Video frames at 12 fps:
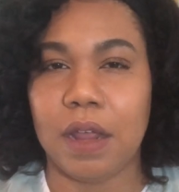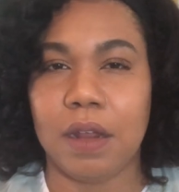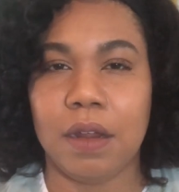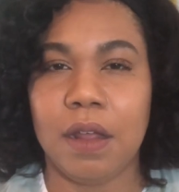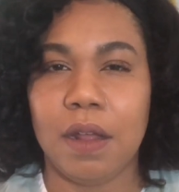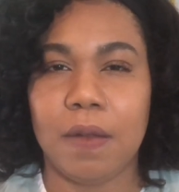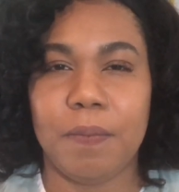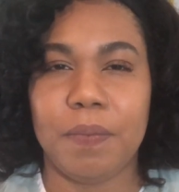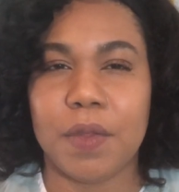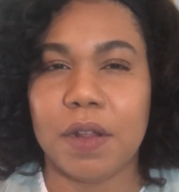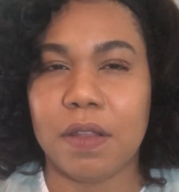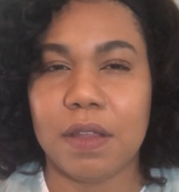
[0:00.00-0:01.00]
and
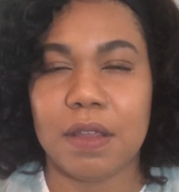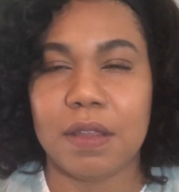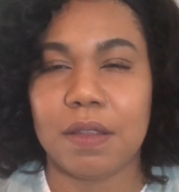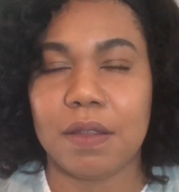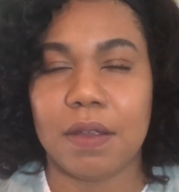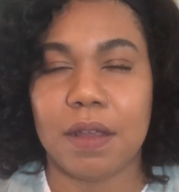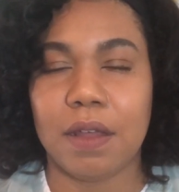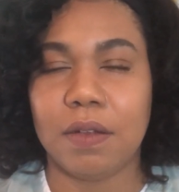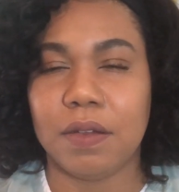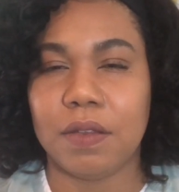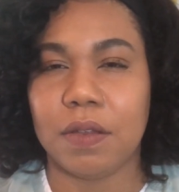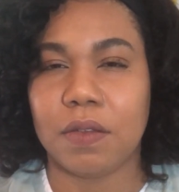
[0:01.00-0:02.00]
none of these
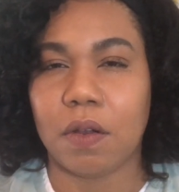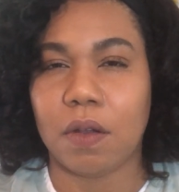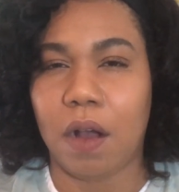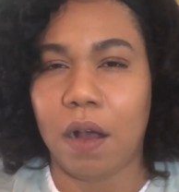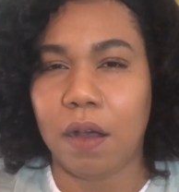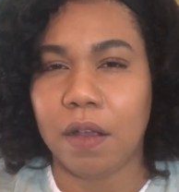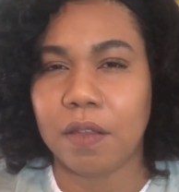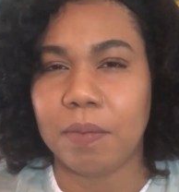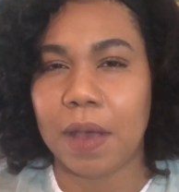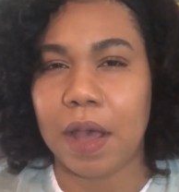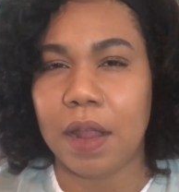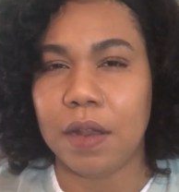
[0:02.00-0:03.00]
illnesses are caused
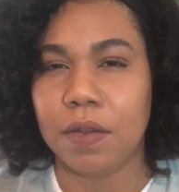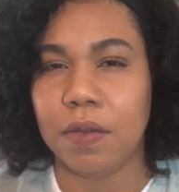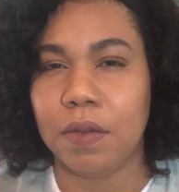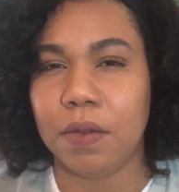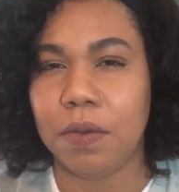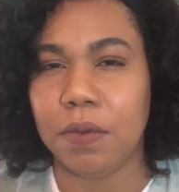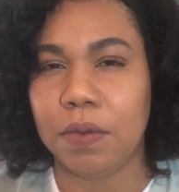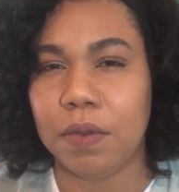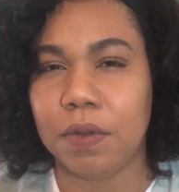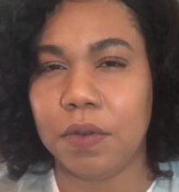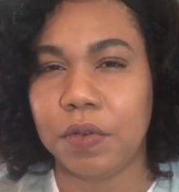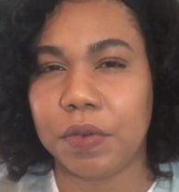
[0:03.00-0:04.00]
by
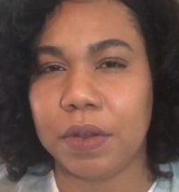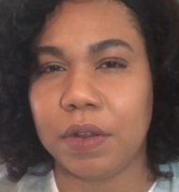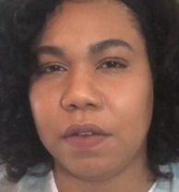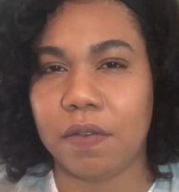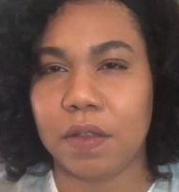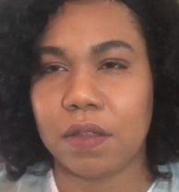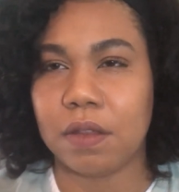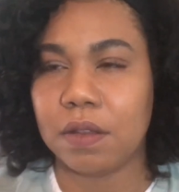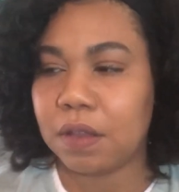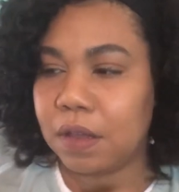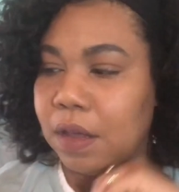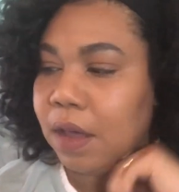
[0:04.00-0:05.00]
nutrient
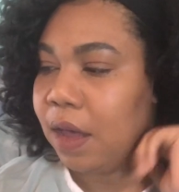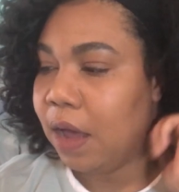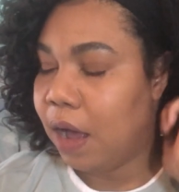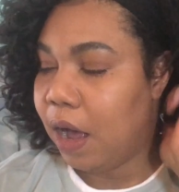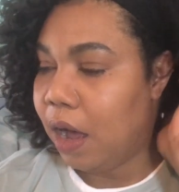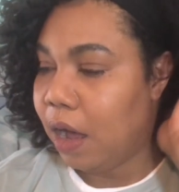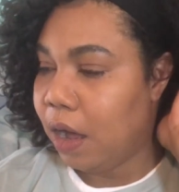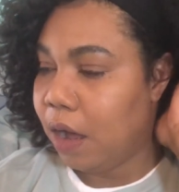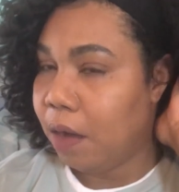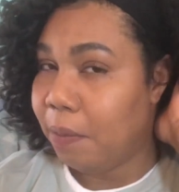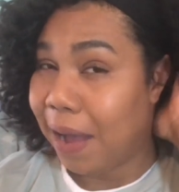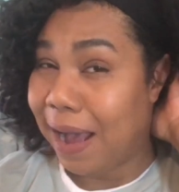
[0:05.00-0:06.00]
deficiency.
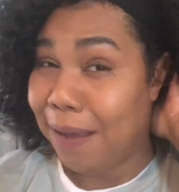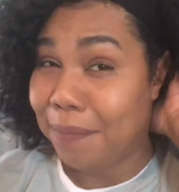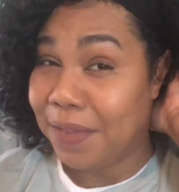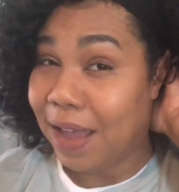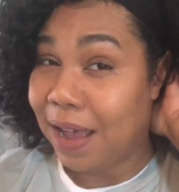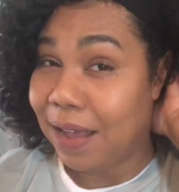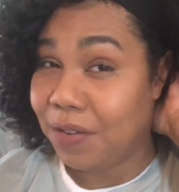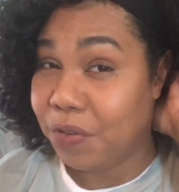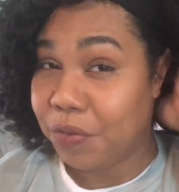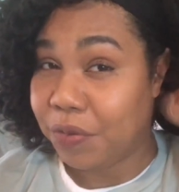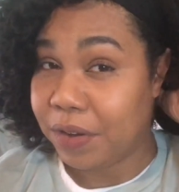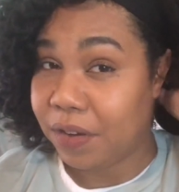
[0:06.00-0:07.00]
I'm not
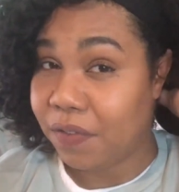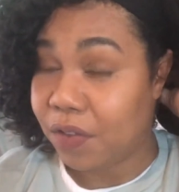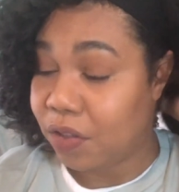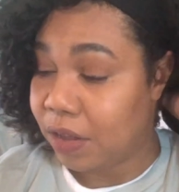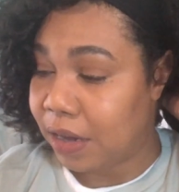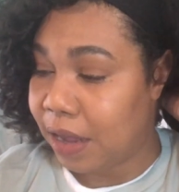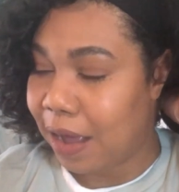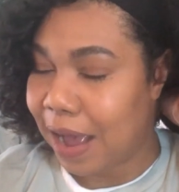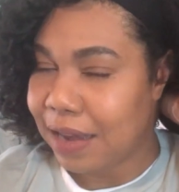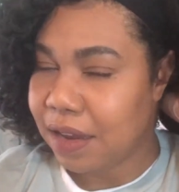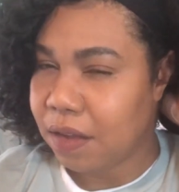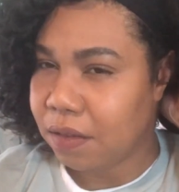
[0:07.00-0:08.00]
nutrient deficient now.
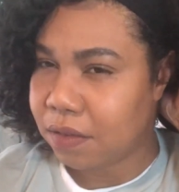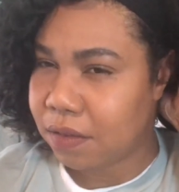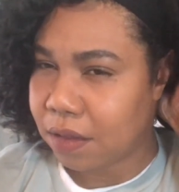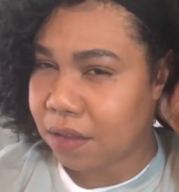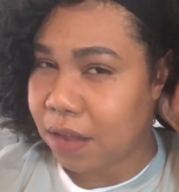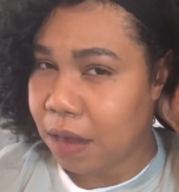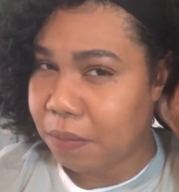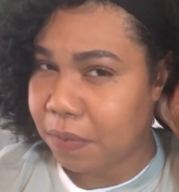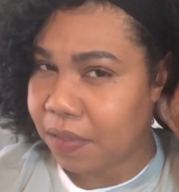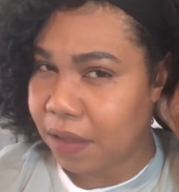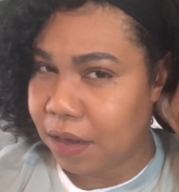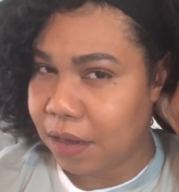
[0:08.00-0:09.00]
I deal some
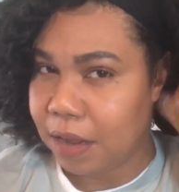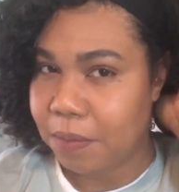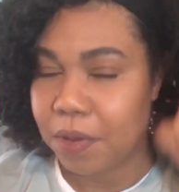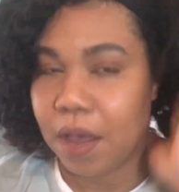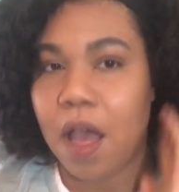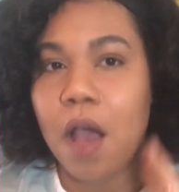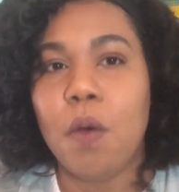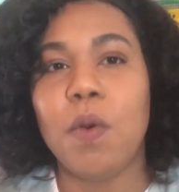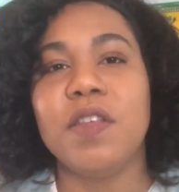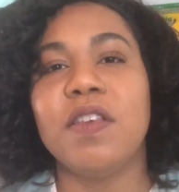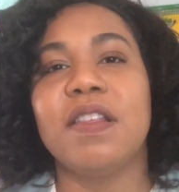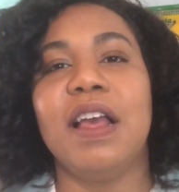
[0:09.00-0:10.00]
with anemia,
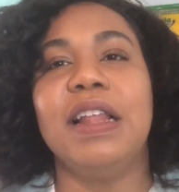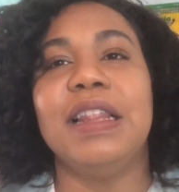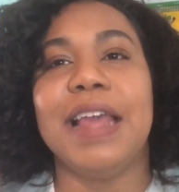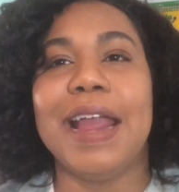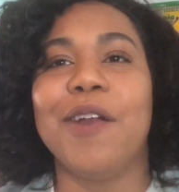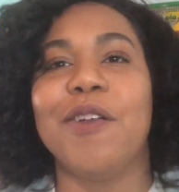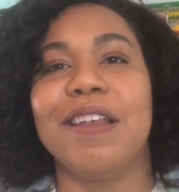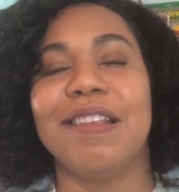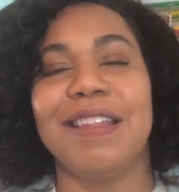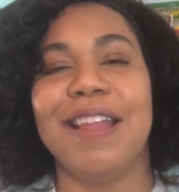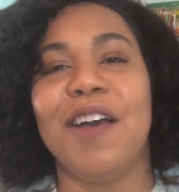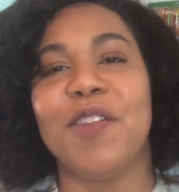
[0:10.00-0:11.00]
which is
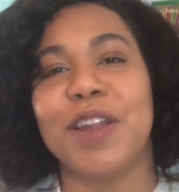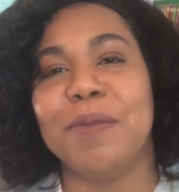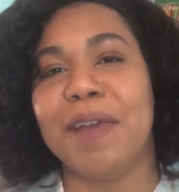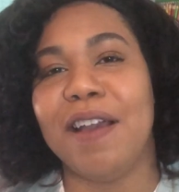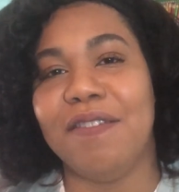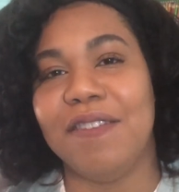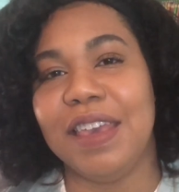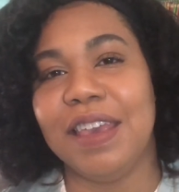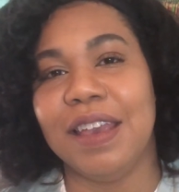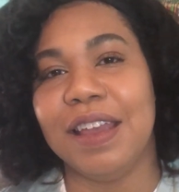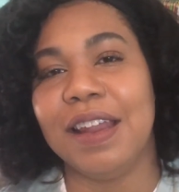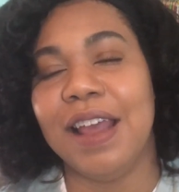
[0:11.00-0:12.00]
hilarious now that I'm not
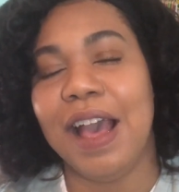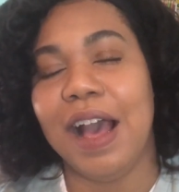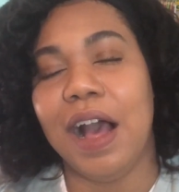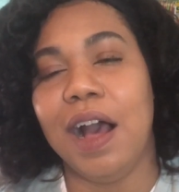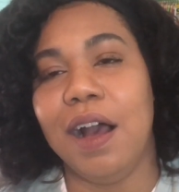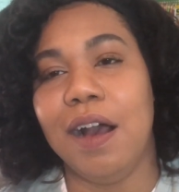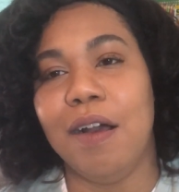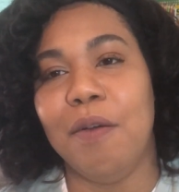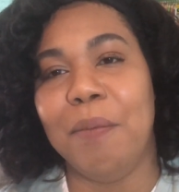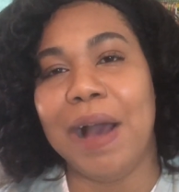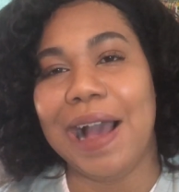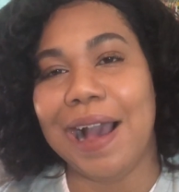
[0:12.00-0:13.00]
vegan.
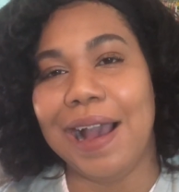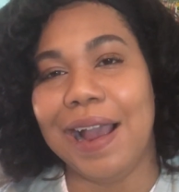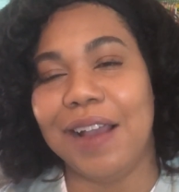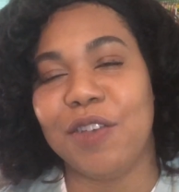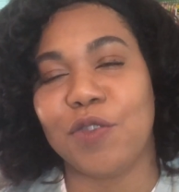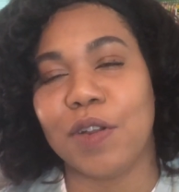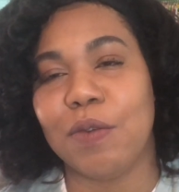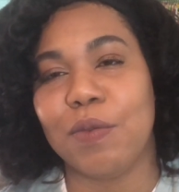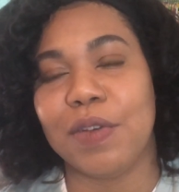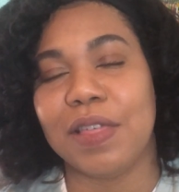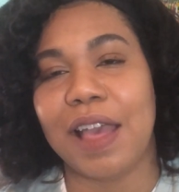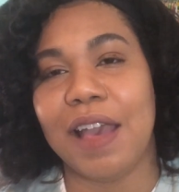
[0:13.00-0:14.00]
I struggle
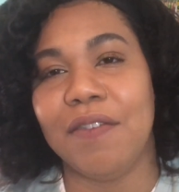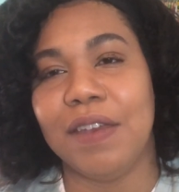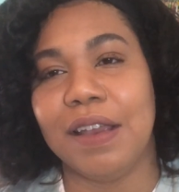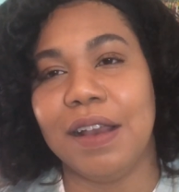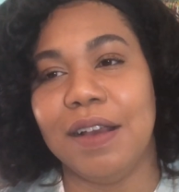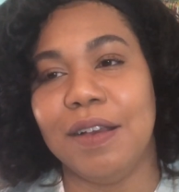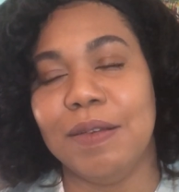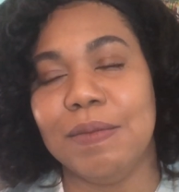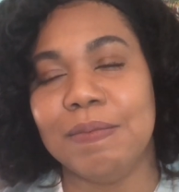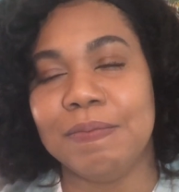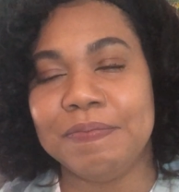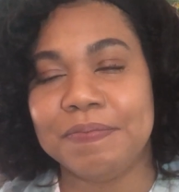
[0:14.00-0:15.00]
with
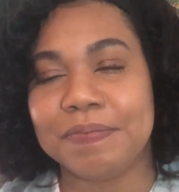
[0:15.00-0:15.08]
having